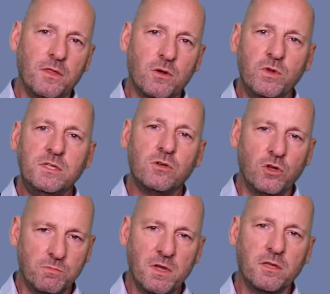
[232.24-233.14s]
the
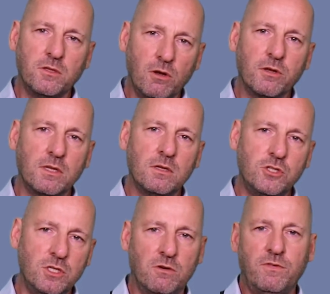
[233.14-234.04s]
research
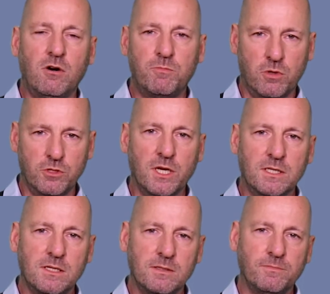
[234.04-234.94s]
methodology of our
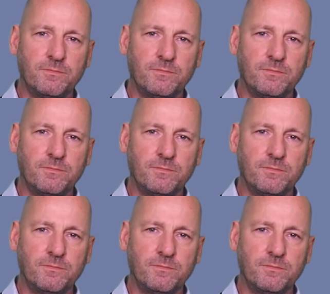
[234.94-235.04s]
project.